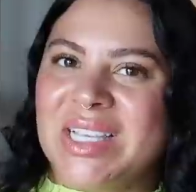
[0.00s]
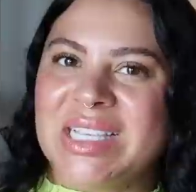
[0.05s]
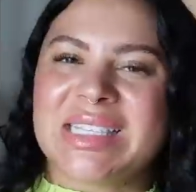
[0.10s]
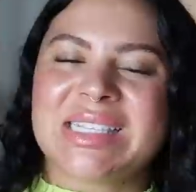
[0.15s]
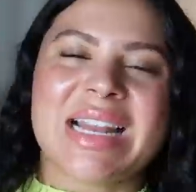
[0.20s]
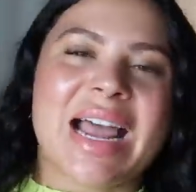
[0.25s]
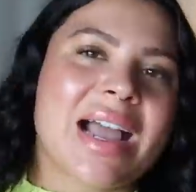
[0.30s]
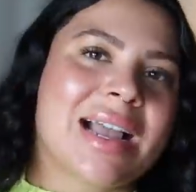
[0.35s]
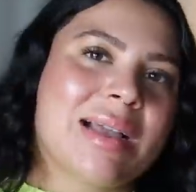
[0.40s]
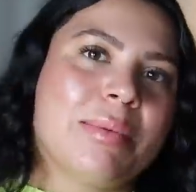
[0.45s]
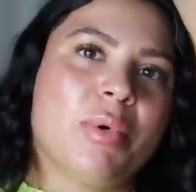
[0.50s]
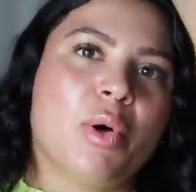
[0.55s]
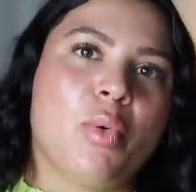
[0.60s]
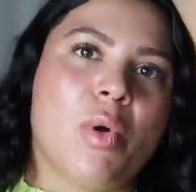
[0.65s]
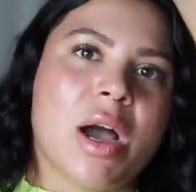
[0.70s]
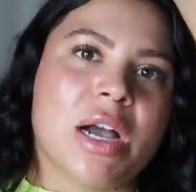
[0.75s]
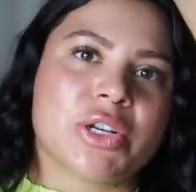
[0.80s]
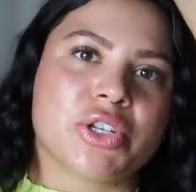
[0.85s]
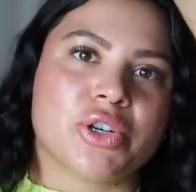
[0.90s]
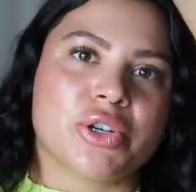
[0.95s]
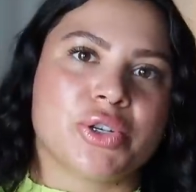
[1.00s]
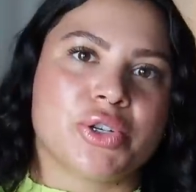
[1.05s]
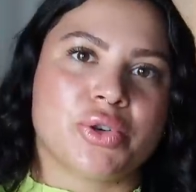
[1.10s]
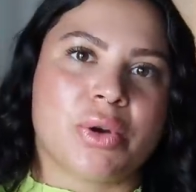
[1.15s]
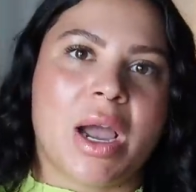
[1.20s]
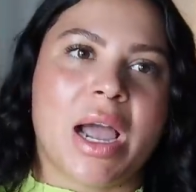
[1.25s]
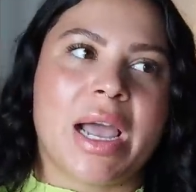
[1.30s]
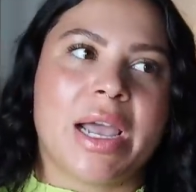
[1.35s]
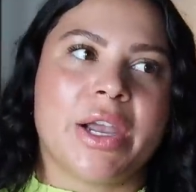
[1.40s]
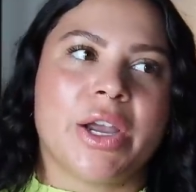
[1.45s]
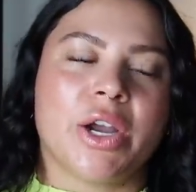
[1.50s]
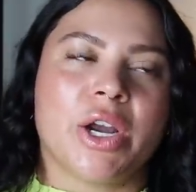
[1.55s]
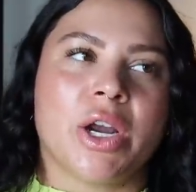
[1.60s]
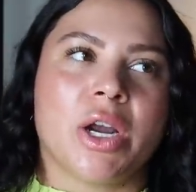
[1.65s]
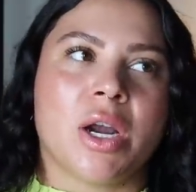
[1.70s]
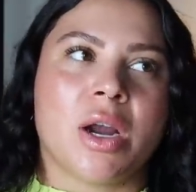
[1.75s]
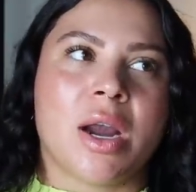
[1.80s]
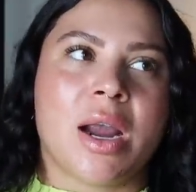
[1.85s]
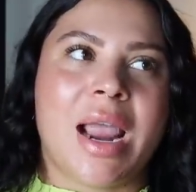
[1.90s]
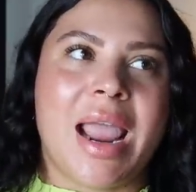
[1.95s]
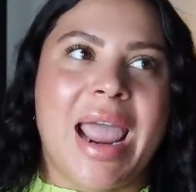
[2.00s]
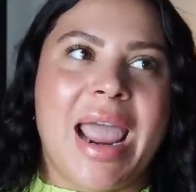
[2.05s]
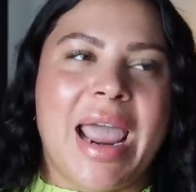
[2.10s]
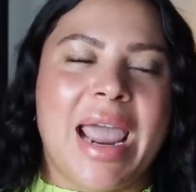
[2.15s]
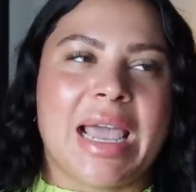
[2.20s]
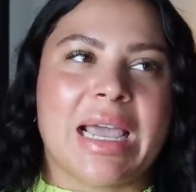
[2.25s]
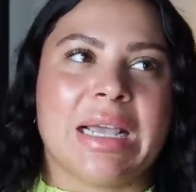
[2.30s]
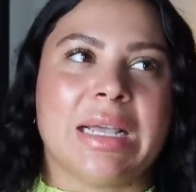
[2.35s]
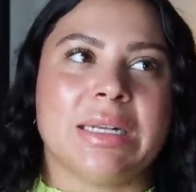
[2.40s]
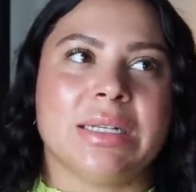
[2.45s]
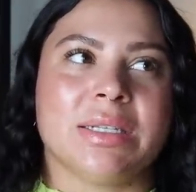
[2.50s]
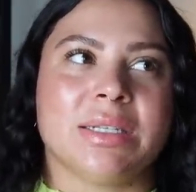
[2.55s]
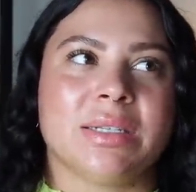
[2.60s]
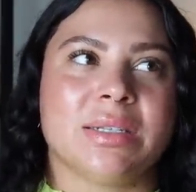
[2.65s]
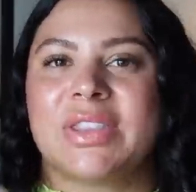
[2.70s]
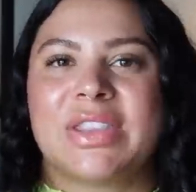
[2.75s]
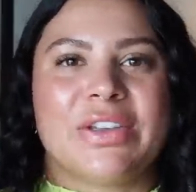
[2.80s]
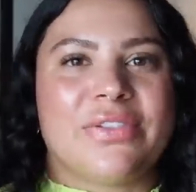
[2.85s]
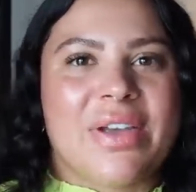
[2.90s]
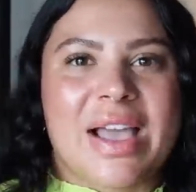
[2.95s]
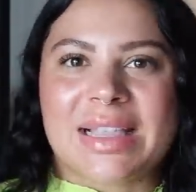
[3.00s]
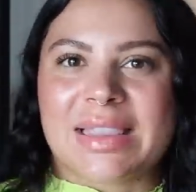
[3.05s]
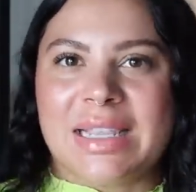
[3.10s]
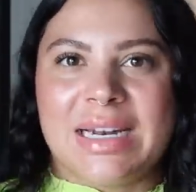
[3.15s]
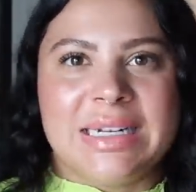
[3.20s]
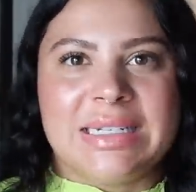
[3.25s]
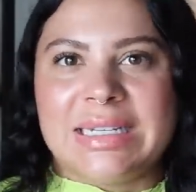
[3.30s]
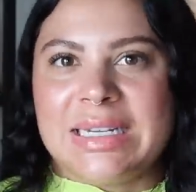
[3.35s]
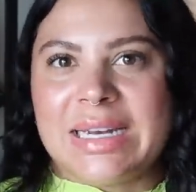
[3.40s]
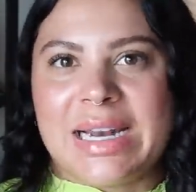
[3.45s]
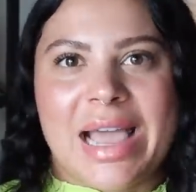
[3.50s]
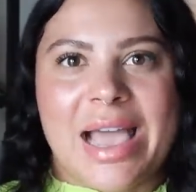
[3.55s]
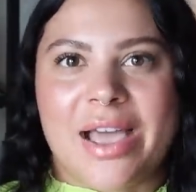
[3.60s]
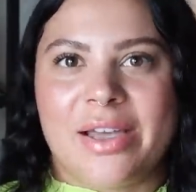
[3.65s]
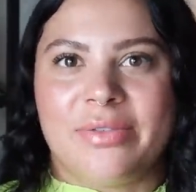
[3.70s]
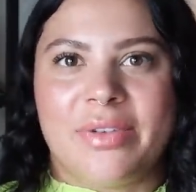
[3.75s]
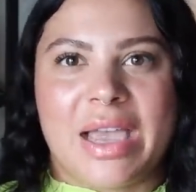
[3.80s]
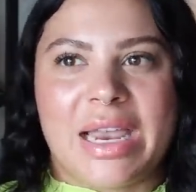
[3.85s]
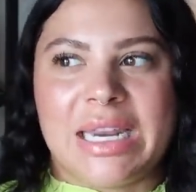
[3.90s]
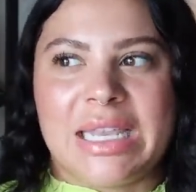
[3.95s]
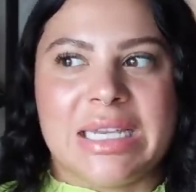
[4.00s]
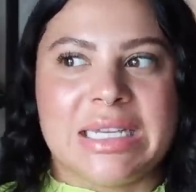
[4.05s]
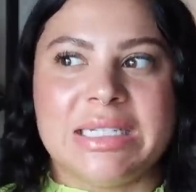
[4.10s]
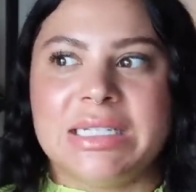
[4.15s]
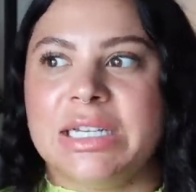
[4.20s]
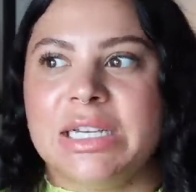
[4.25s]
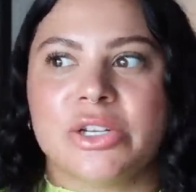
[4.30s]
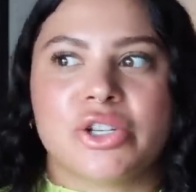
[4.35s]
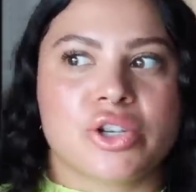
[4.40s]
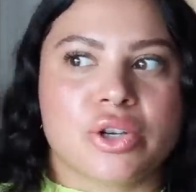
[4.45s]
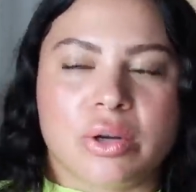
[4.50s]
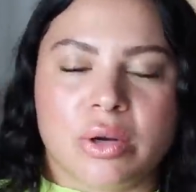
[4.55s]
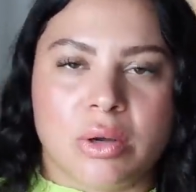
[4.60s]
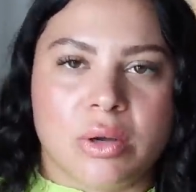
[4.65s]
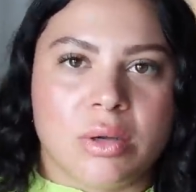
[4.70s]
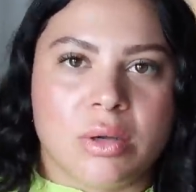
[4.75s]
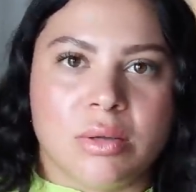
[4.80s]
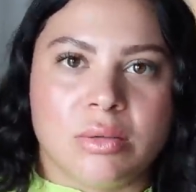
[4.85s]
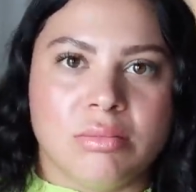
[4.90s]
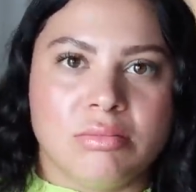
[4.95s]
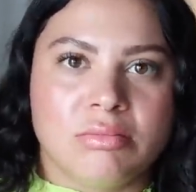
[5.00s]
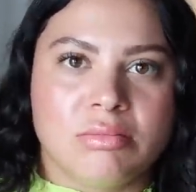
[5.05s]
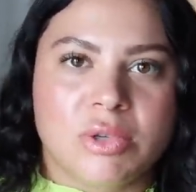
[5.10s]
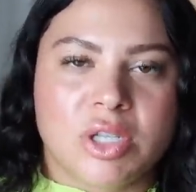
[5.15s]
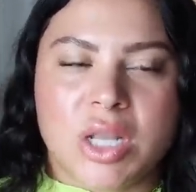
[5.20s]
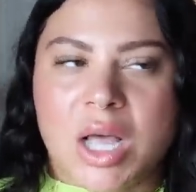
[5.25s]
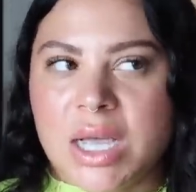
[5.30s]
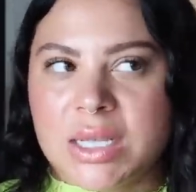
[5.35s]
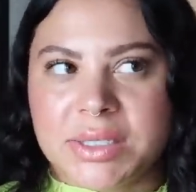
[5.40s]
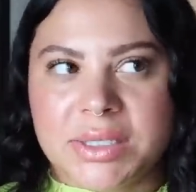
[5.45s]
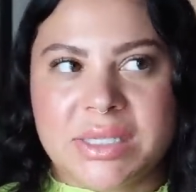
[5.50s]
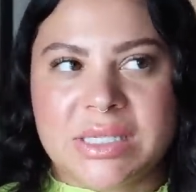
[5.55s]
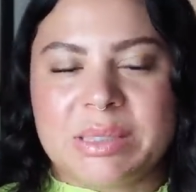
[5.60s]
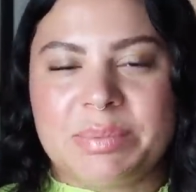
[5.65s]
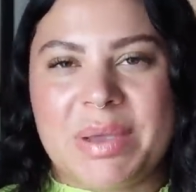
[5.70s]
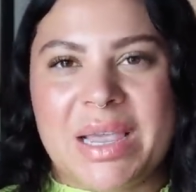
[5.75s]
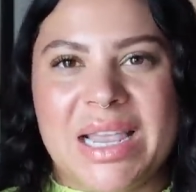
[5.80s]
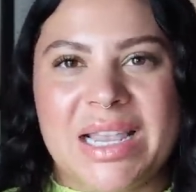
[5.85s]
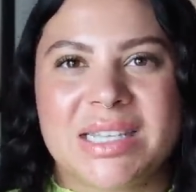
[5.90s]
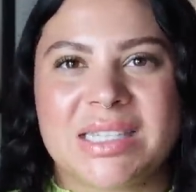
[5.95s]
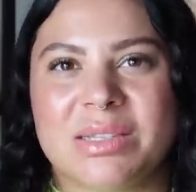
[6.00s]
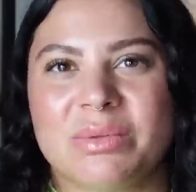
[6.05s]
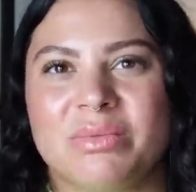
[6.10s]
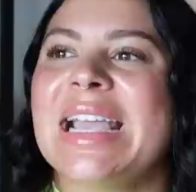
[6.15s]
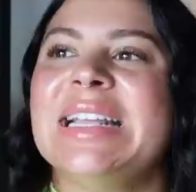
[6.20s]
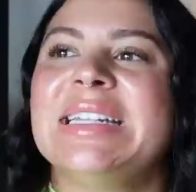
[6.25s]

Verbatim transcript: the stackable washer dryer and the fact that it didn't have any additional closet space.